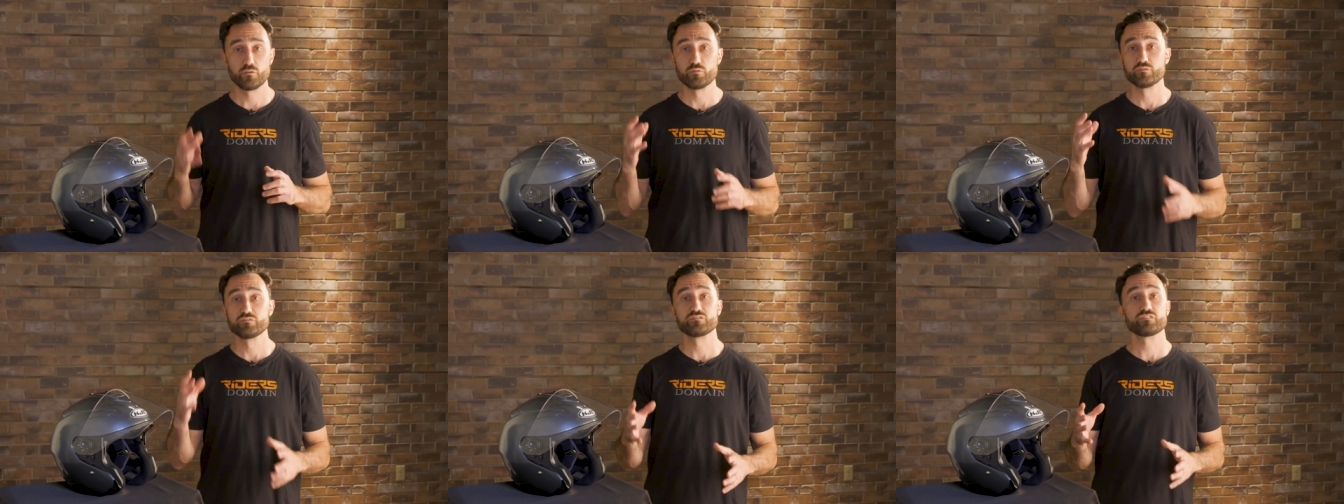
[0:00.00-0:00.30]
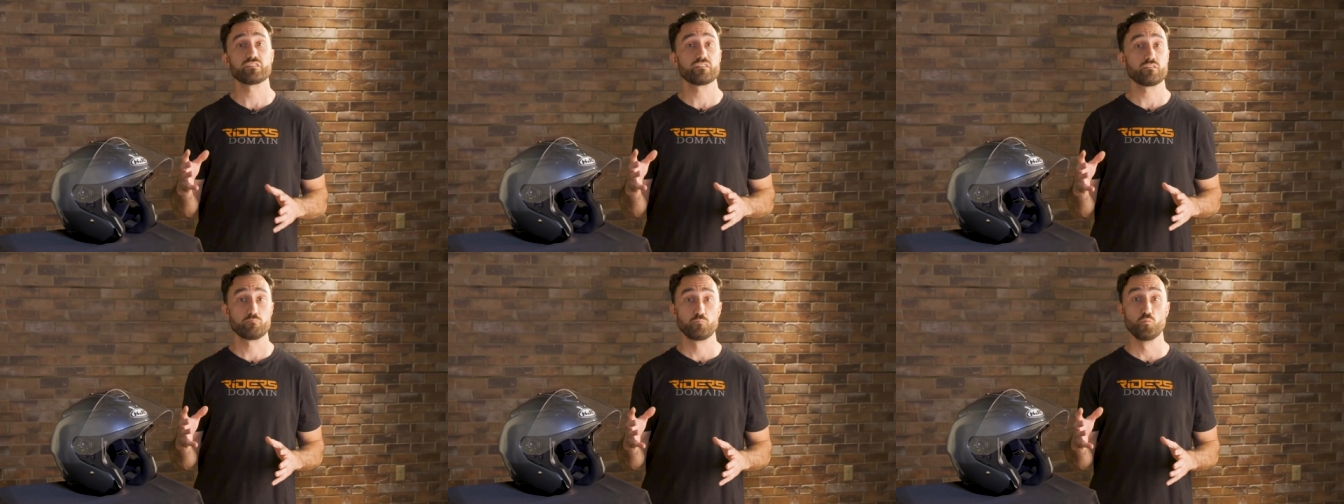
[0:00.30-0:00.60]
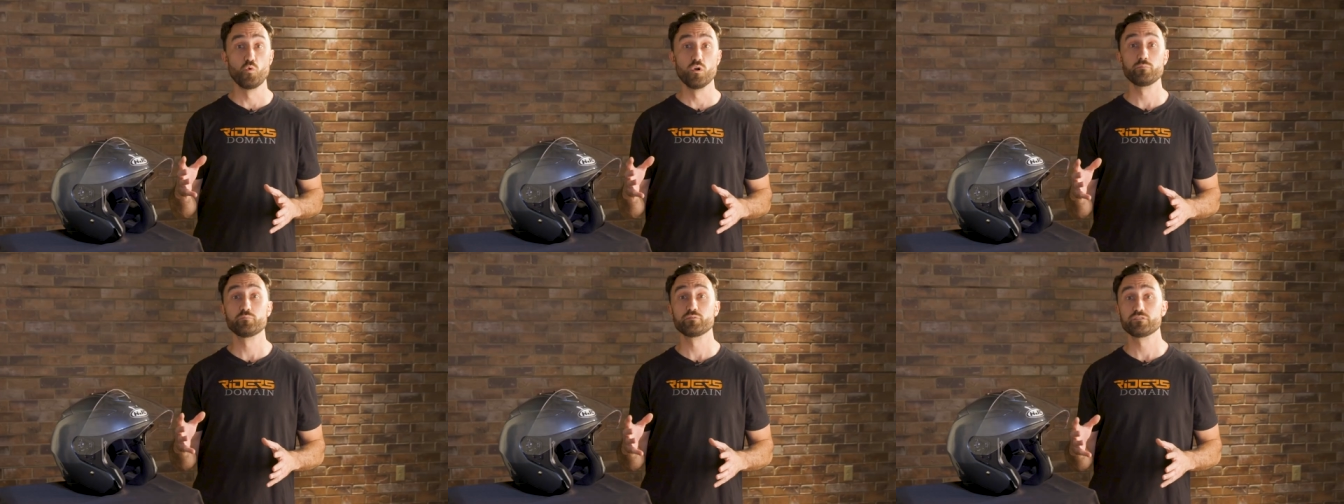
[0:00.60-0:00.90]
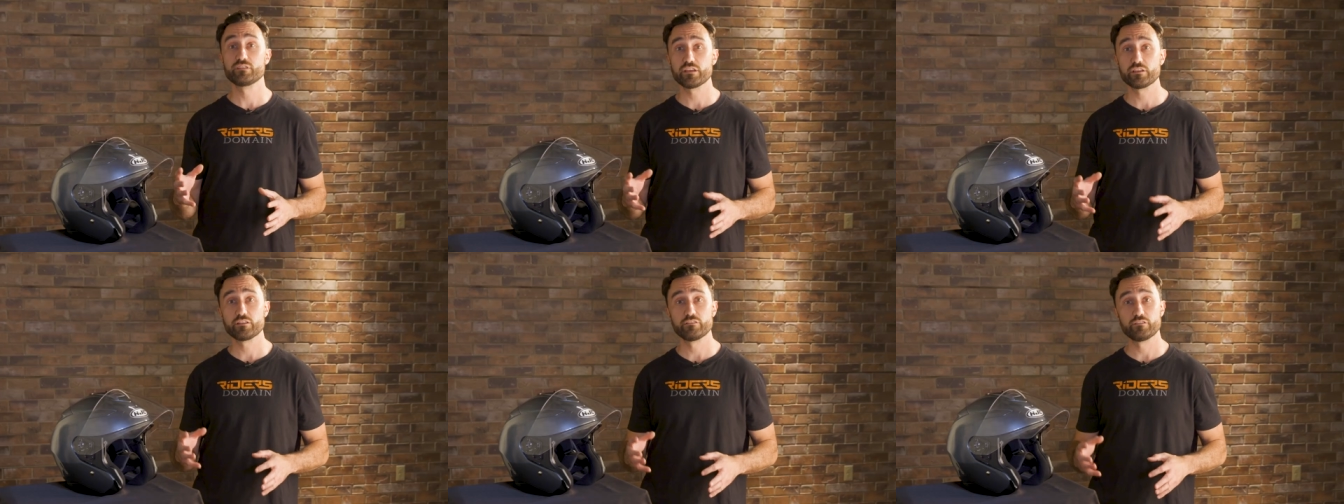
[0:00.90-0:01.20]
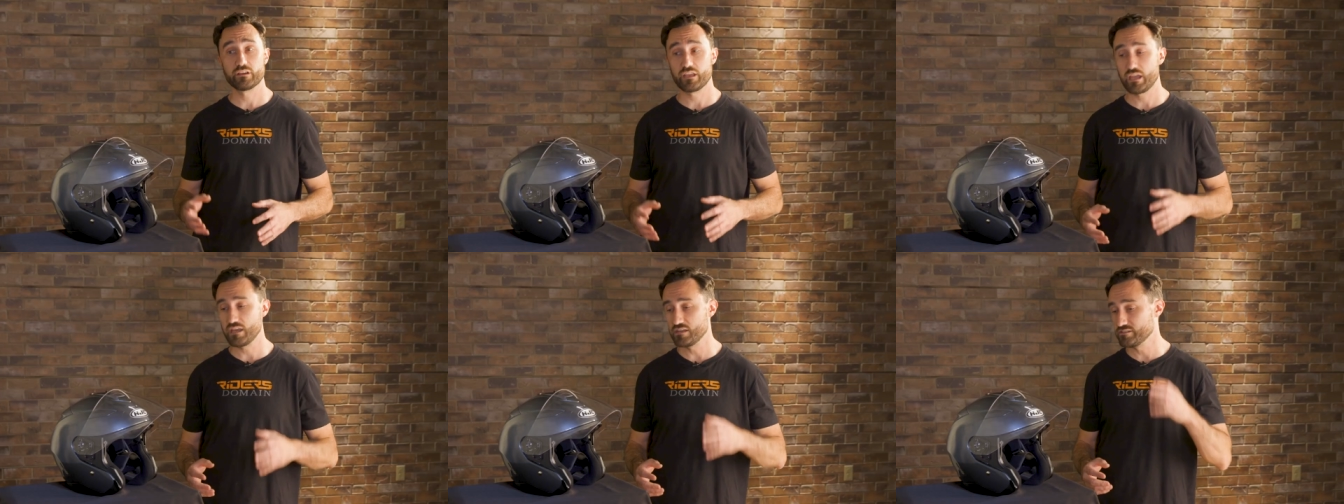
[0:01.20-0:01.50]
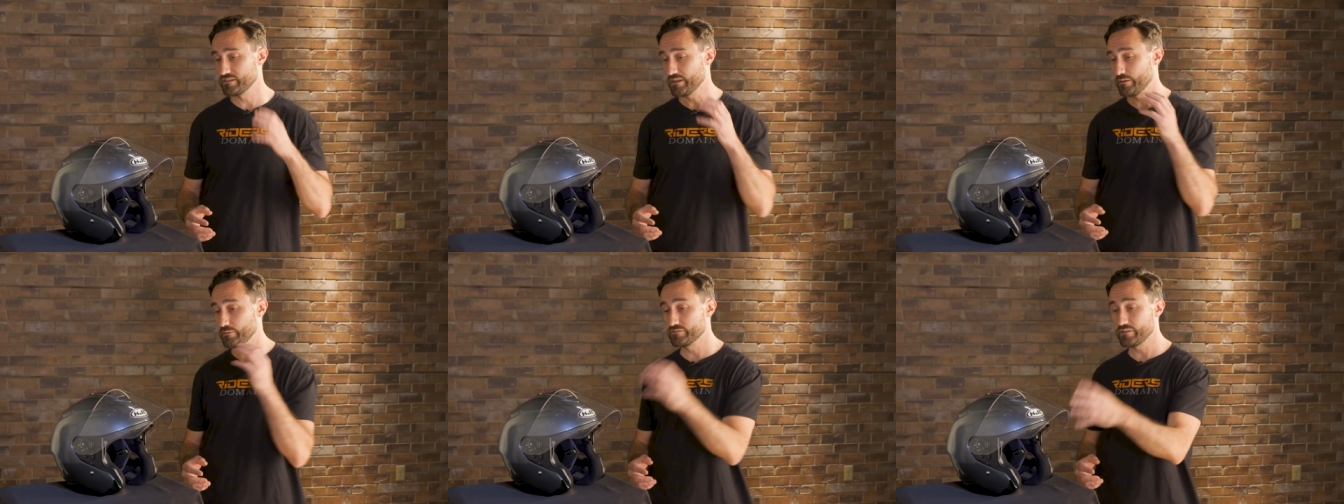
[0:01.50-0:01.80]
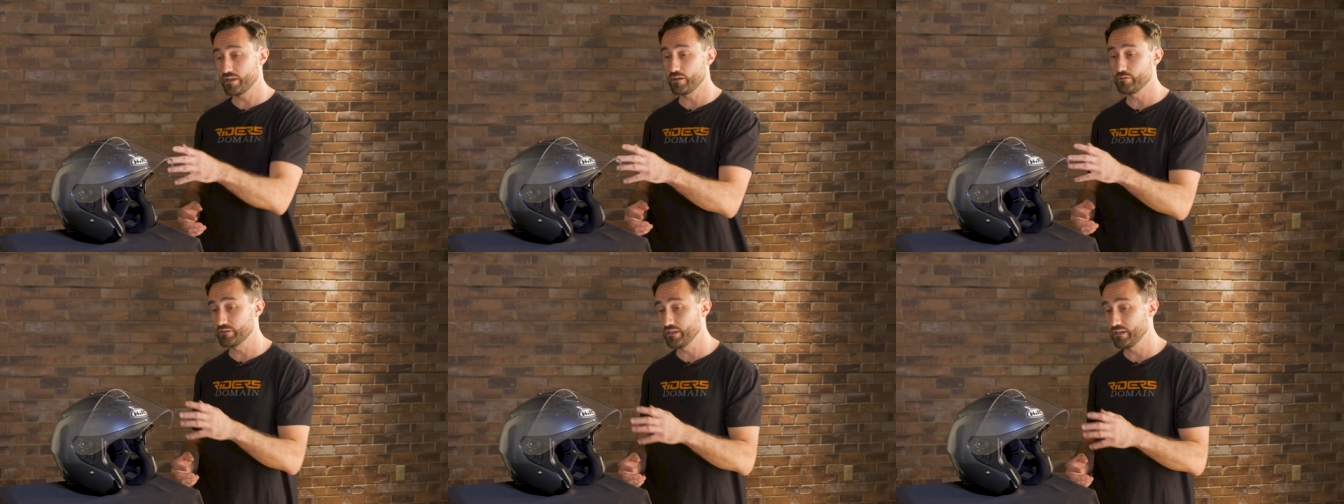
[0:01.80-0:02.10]
There was one particular occasion I was
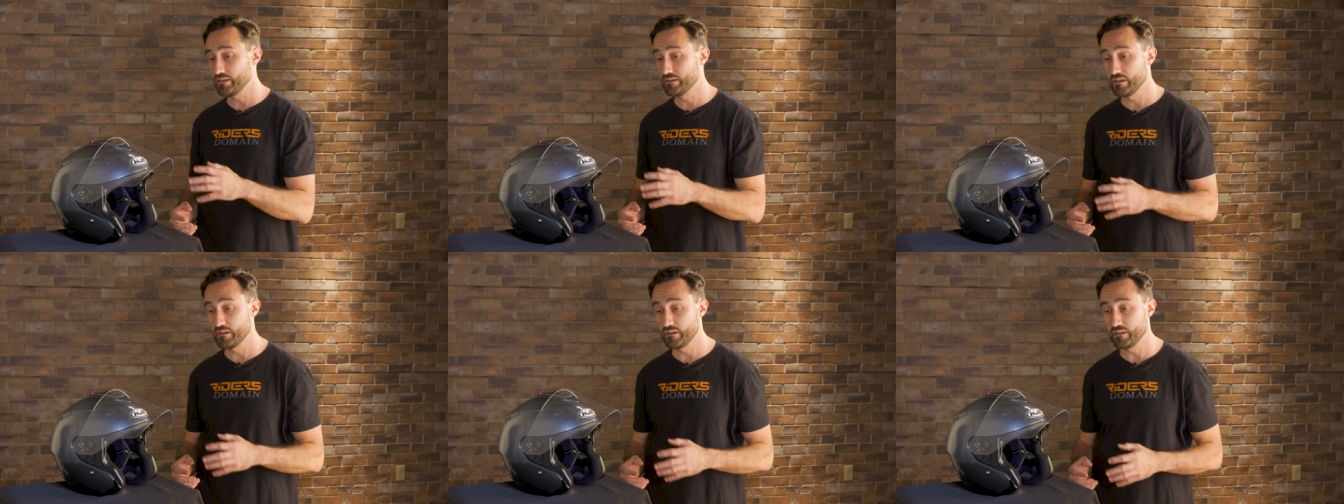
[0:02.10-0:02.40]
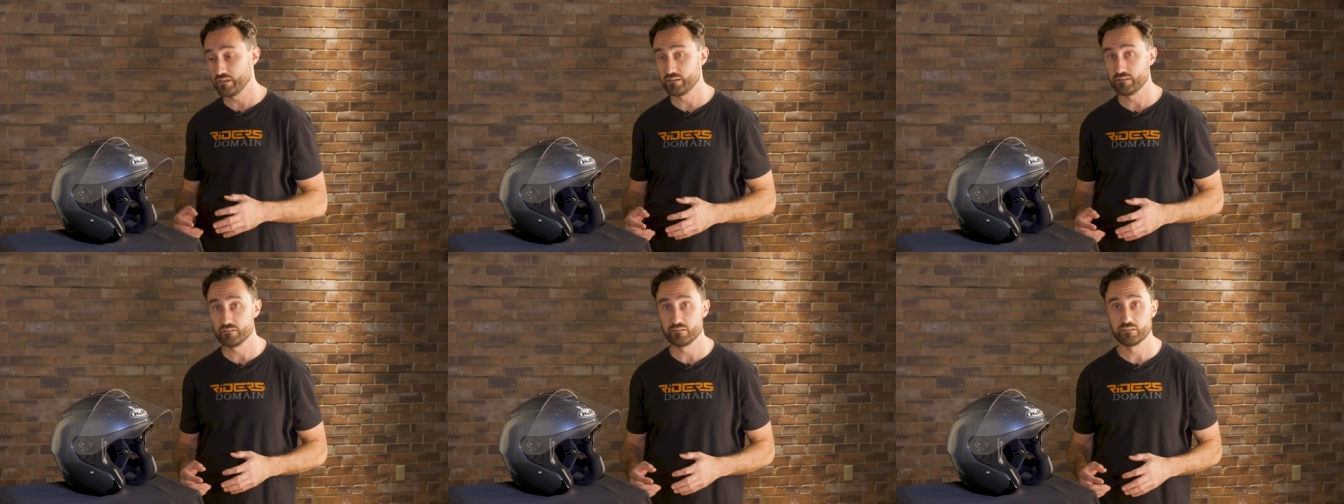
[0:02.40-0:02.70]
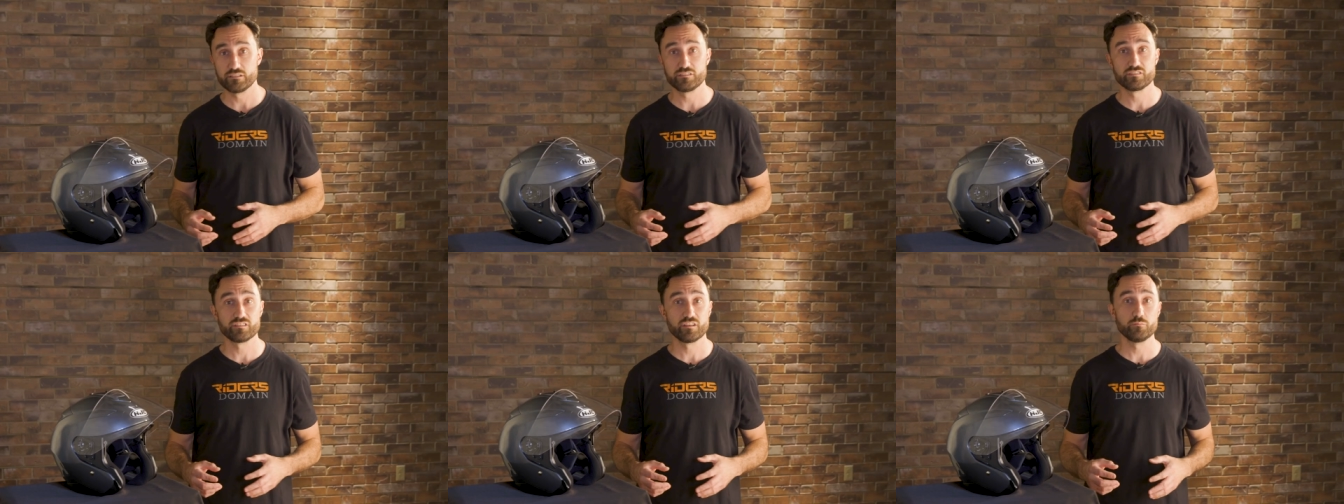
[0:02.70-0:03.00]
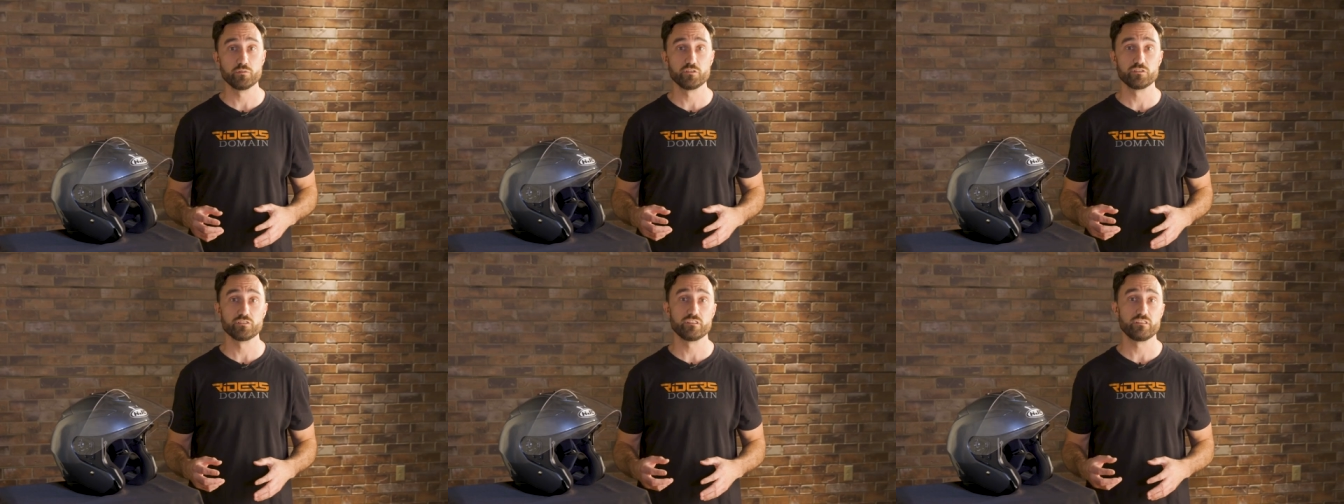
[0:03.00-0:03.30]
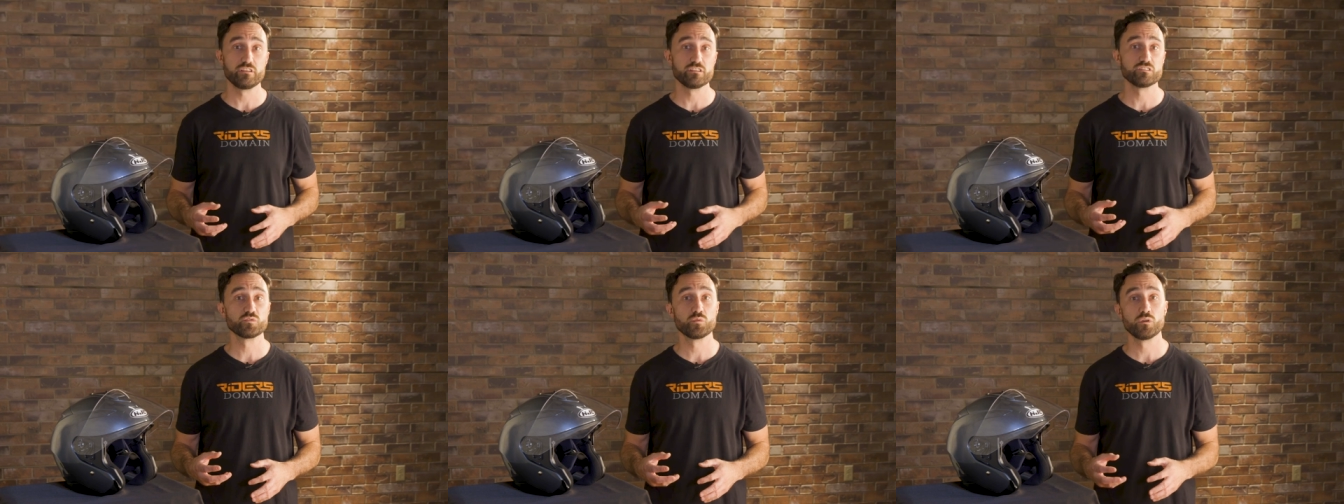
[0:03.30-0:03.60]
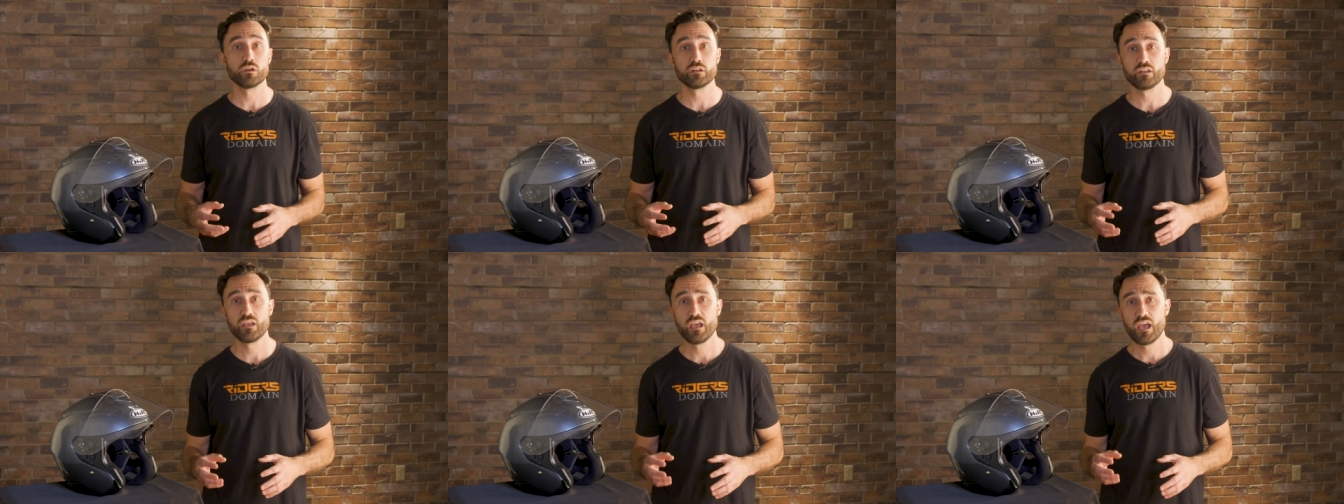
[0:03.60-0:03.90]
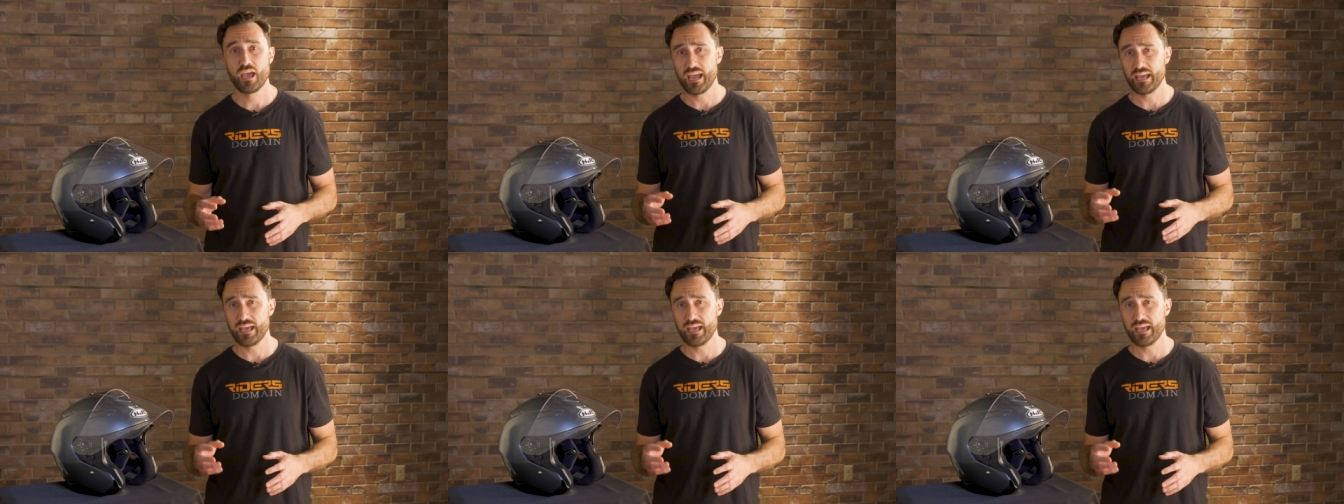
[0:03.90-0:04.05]
out in a, in a lid similar to this one,